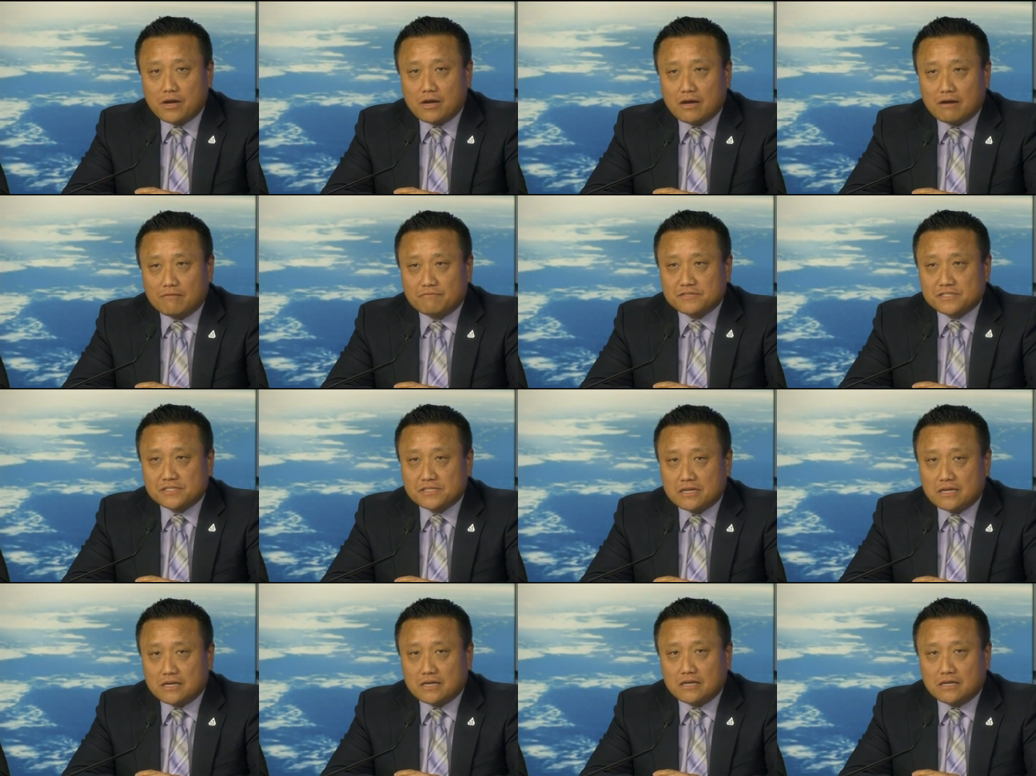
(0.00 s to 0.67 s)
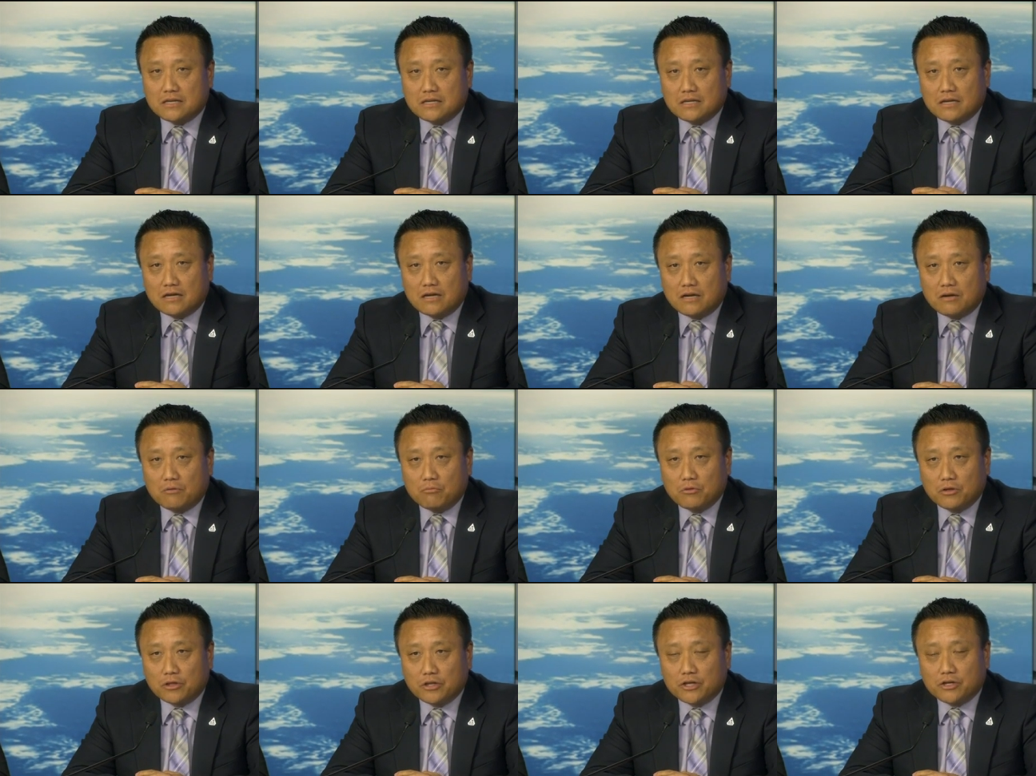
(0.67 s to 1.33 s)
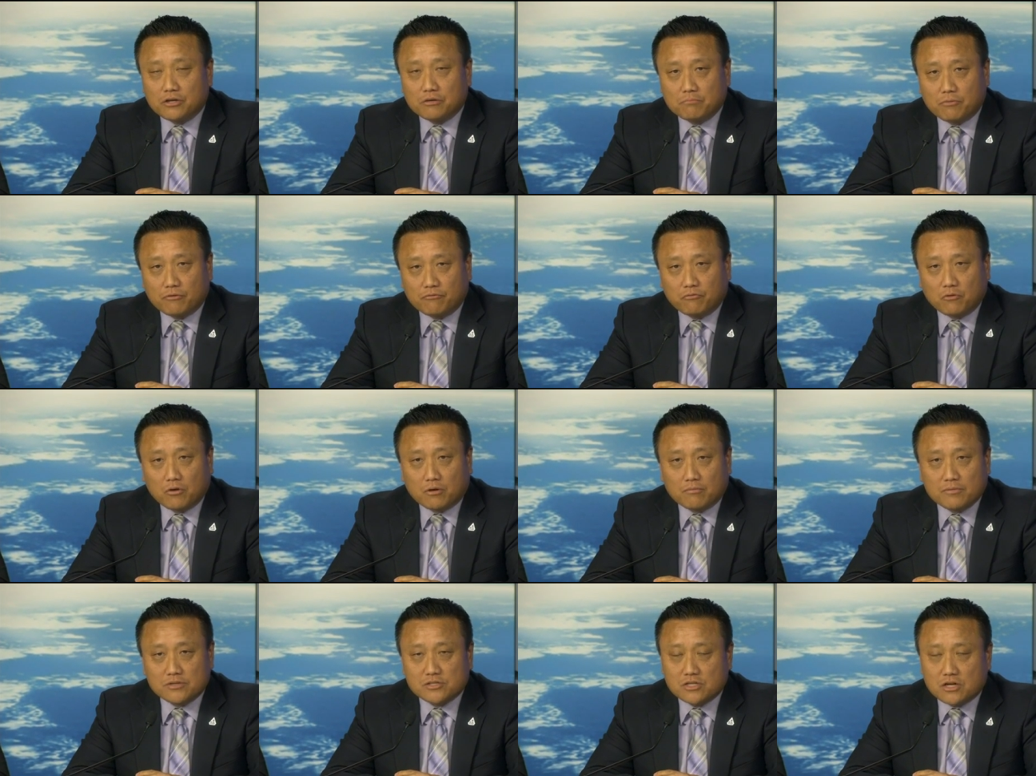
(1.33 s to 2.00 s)
have seen really good
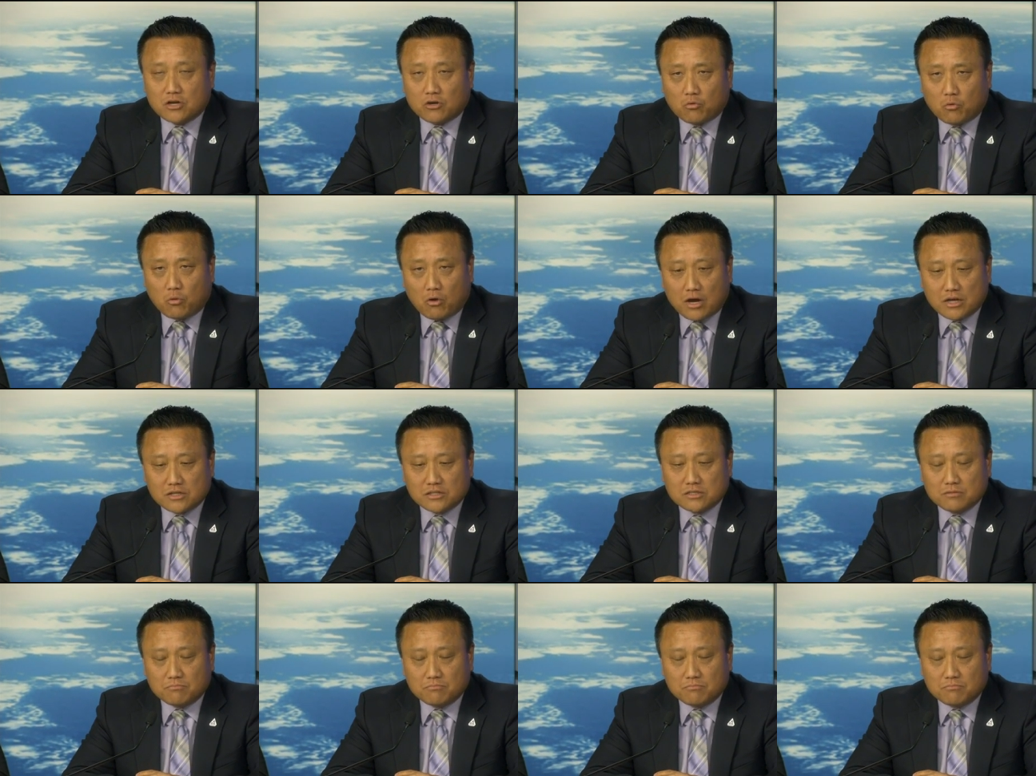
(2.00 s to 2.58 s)
performance across the